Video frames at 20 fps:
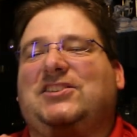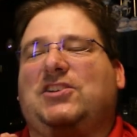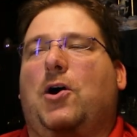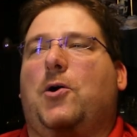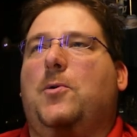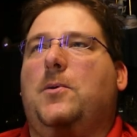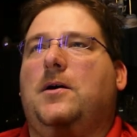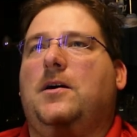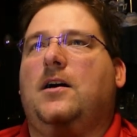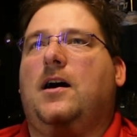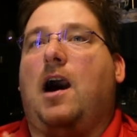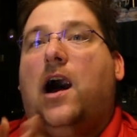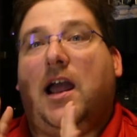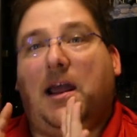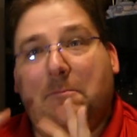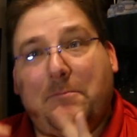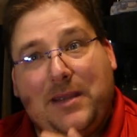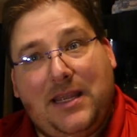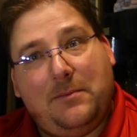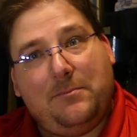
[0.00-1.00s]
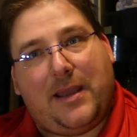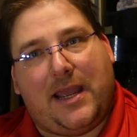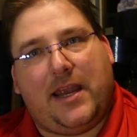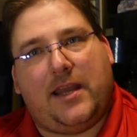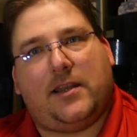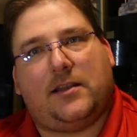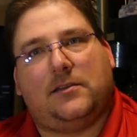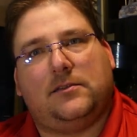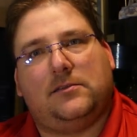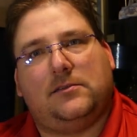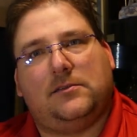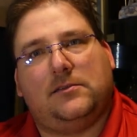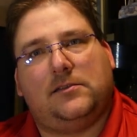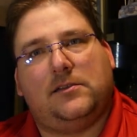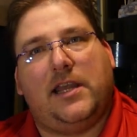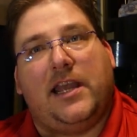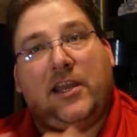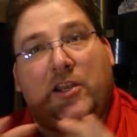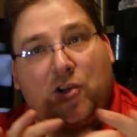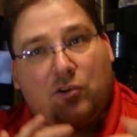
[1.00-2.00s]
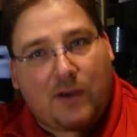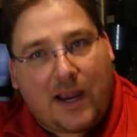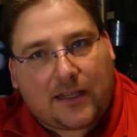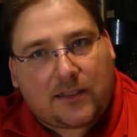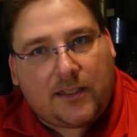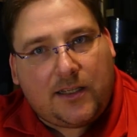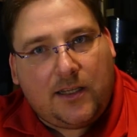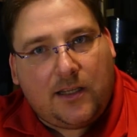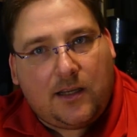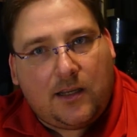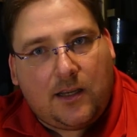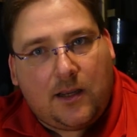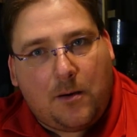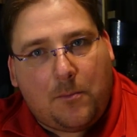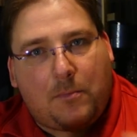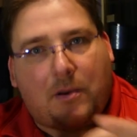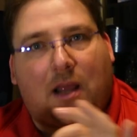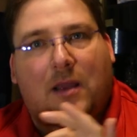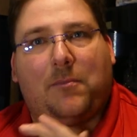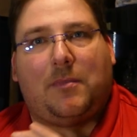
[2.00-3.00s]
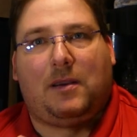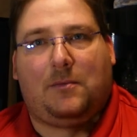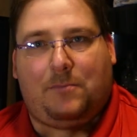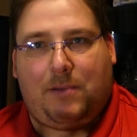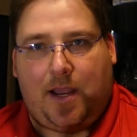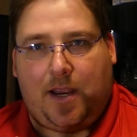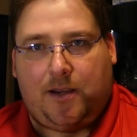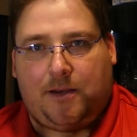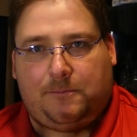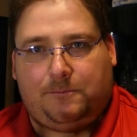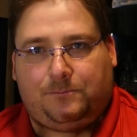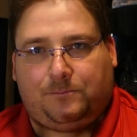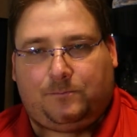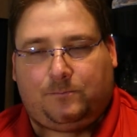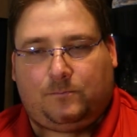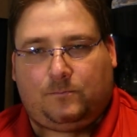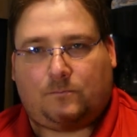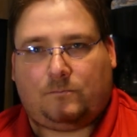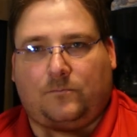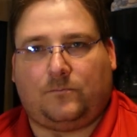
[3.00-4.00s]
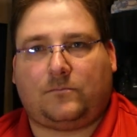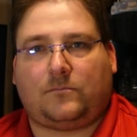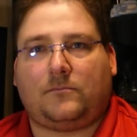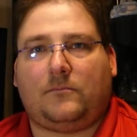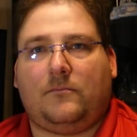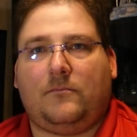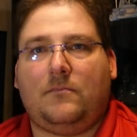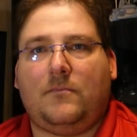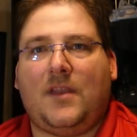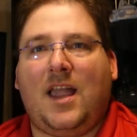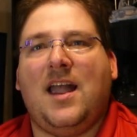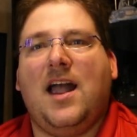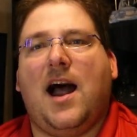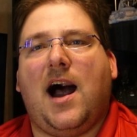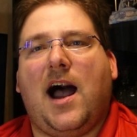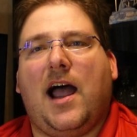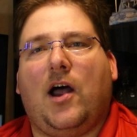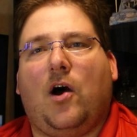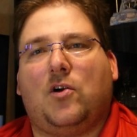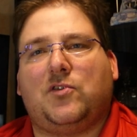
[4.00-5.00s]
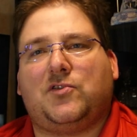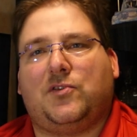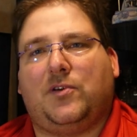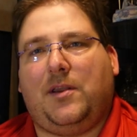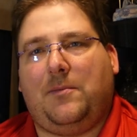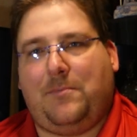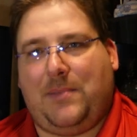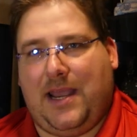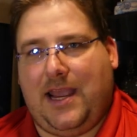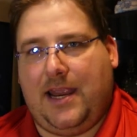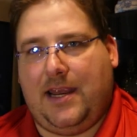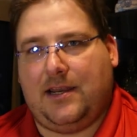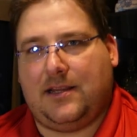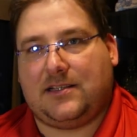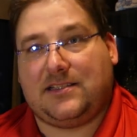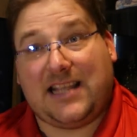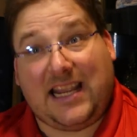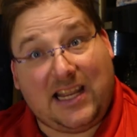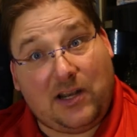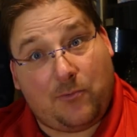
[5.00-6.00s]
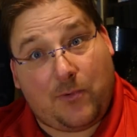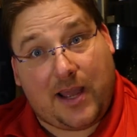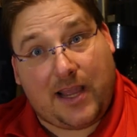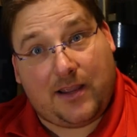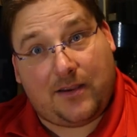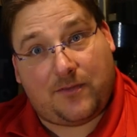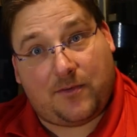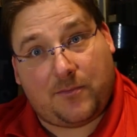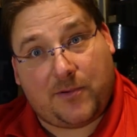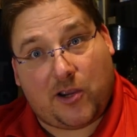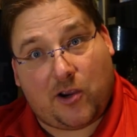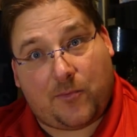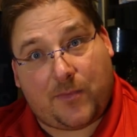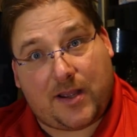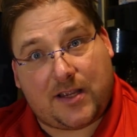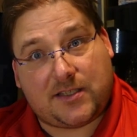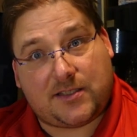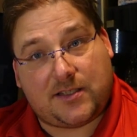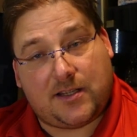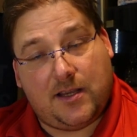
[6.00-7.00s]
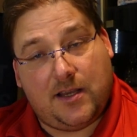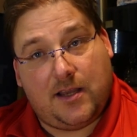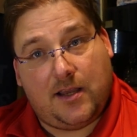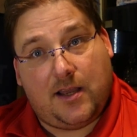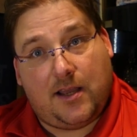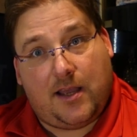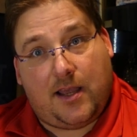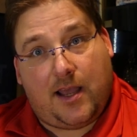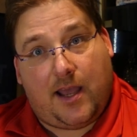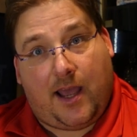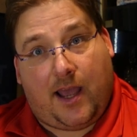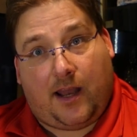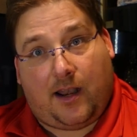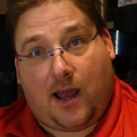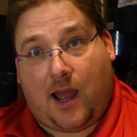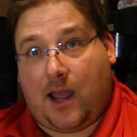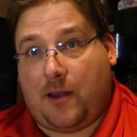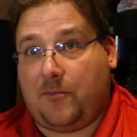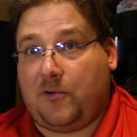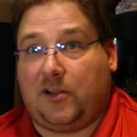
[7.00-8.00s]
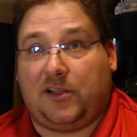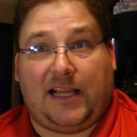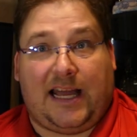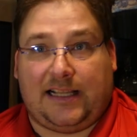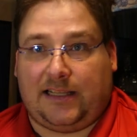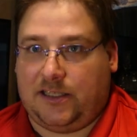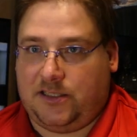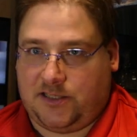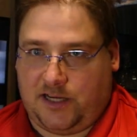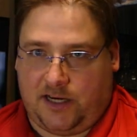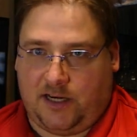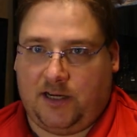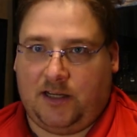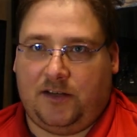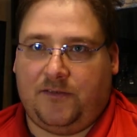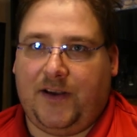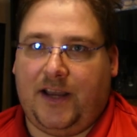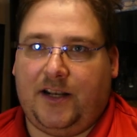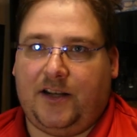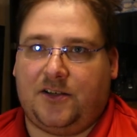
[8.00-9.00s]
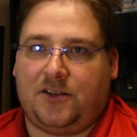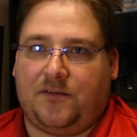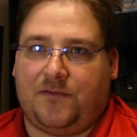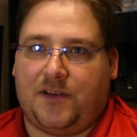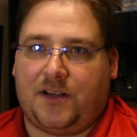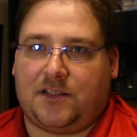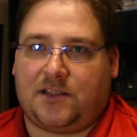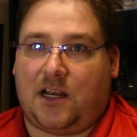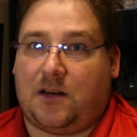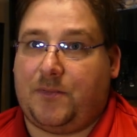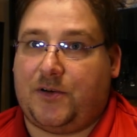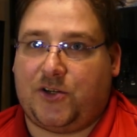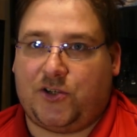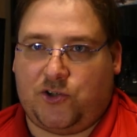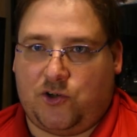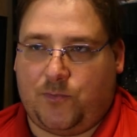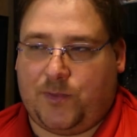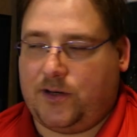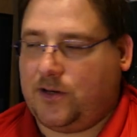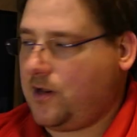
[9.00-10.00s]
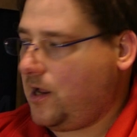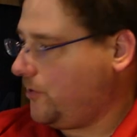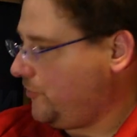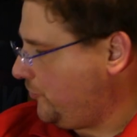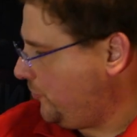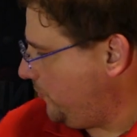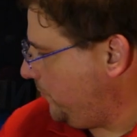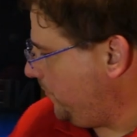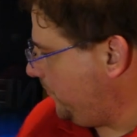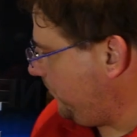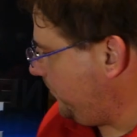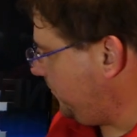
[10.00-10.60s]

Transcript: so, I am being paid. Indirectly, but I'm being paid. I also get paid a second way from GearBest, and I'm gladly taking advantage of this. I'd be stupid not to.